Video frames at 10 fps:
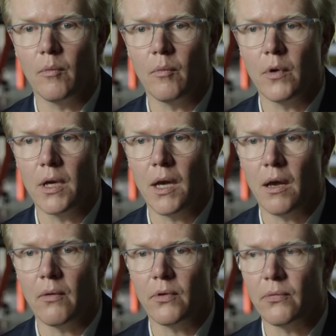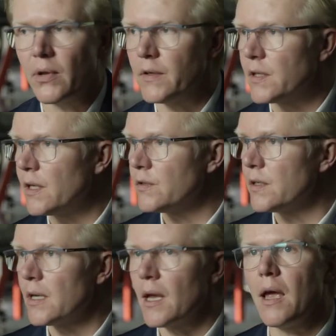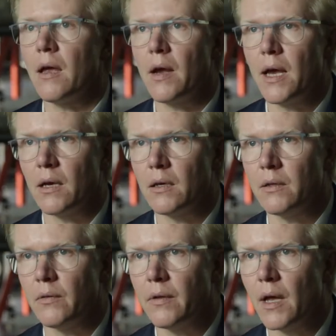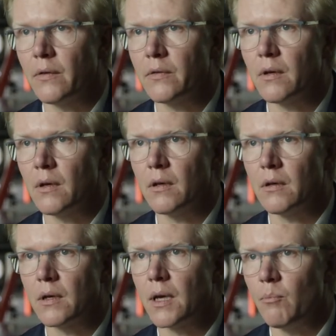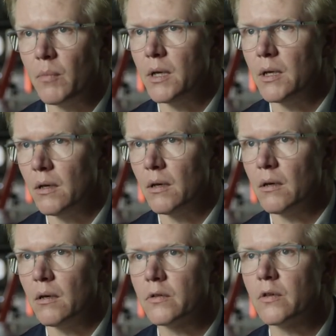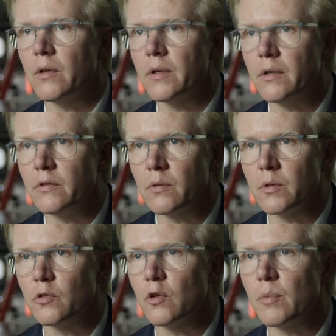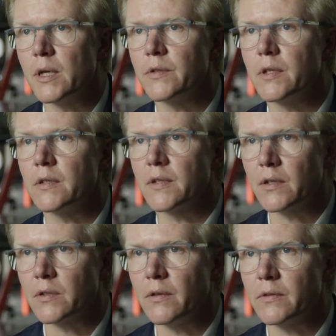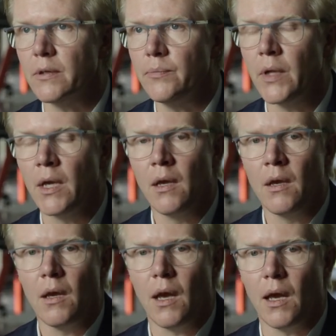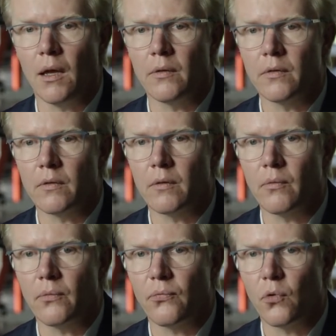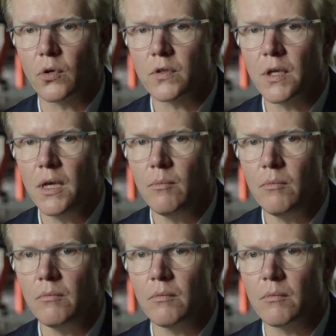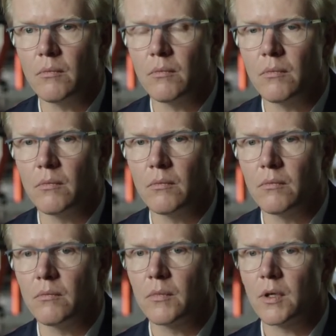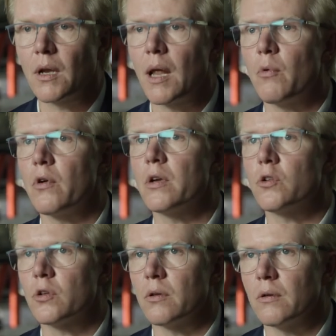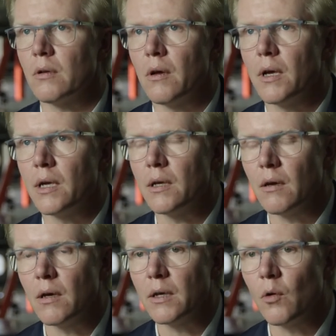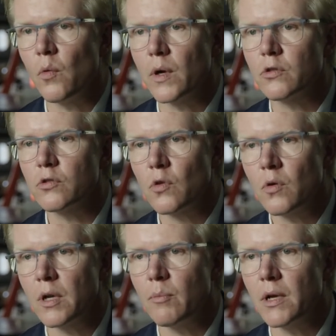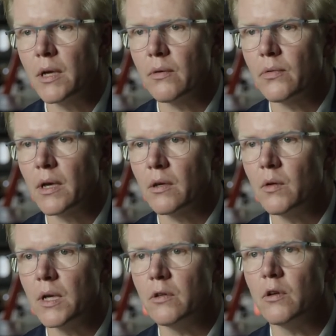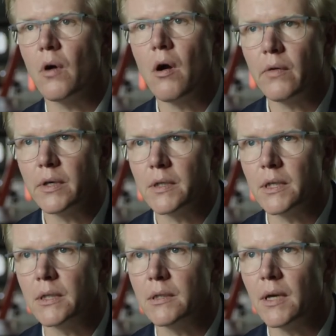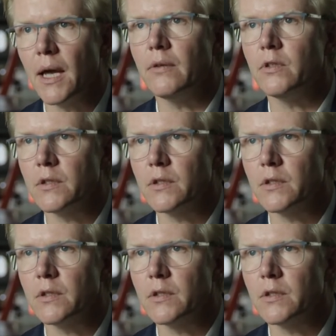We have a fantastic air hangar that can be turned into a durability test center. And for team collaboration, I always strongly believe that you need your R&D and your